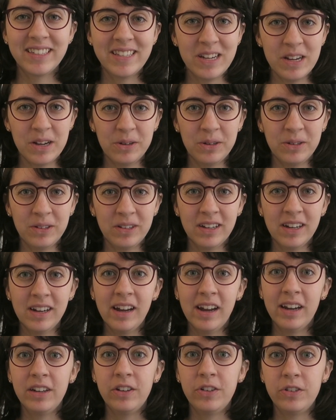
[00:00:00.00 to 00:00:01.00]
2,
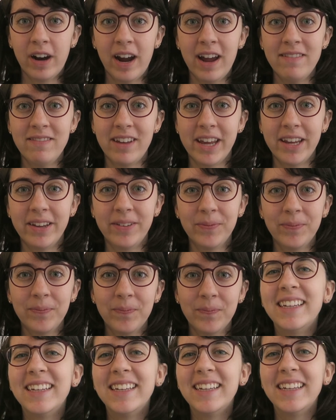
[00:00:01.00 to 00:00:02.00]
driving.
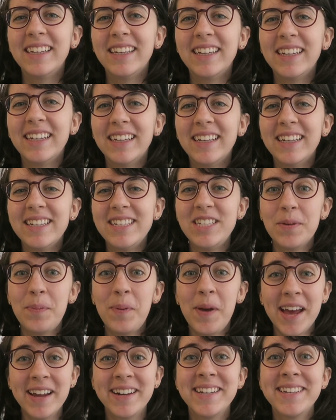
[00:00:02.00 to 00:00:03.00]

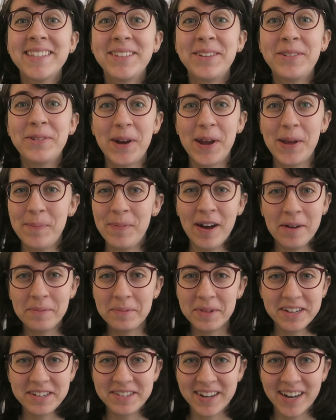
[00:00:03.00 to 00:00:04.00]
Japan has great
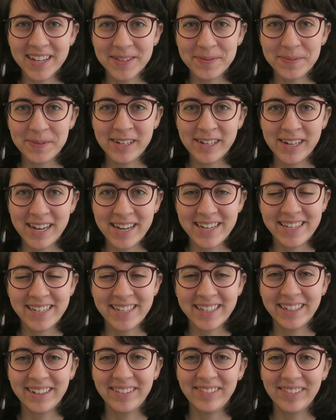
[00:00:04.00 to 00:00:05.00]
public
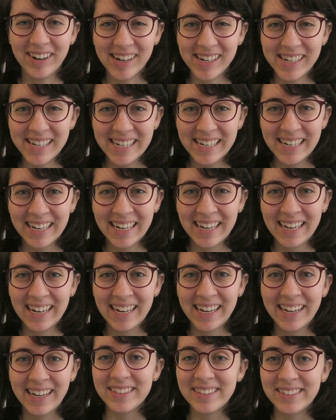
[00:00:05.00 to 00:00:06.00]
transportation, right?
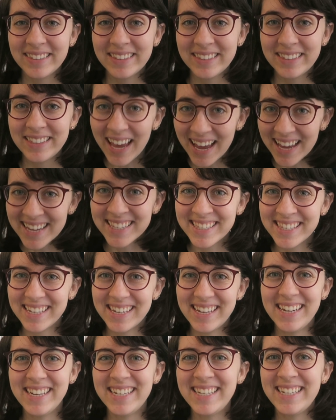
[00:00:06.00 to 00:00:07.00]
Yes,
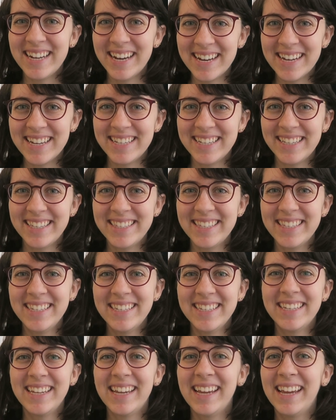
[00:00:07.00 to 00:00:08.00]
it does,
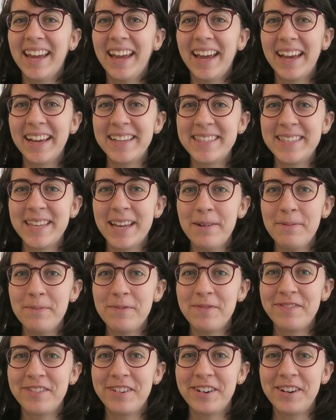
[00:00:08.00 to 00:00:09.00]

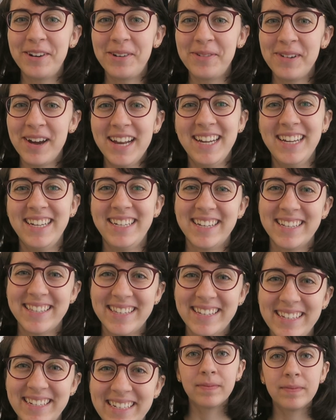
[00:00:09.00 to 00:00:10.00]
except for when it
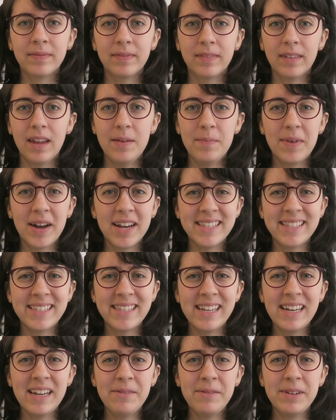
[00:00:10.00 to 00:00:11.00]
doesn't. In my
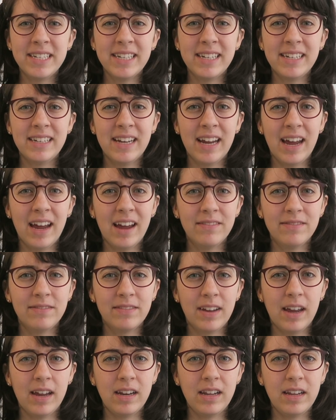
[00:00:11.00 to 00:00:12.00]
city, we didn't have
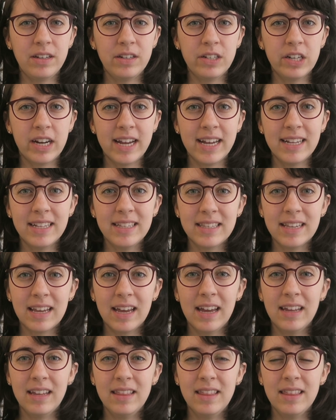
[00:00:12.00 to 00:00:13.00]
any trains
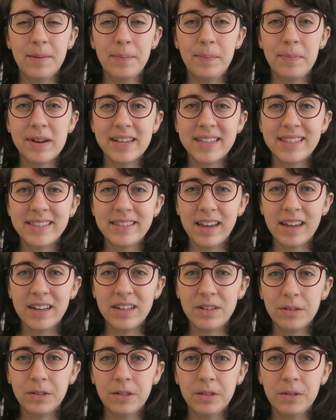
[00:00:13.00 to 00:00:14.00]
and the bus
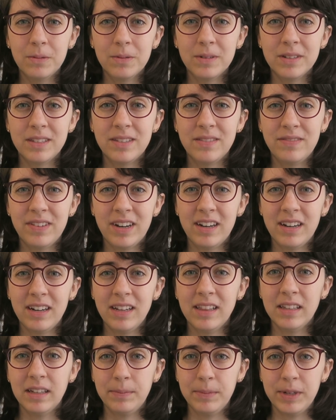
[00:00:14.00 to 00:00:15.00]
schedule was
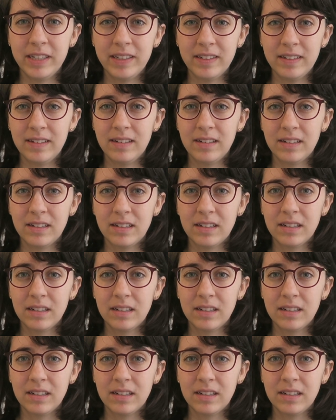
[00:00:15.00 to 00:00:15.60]
very limited.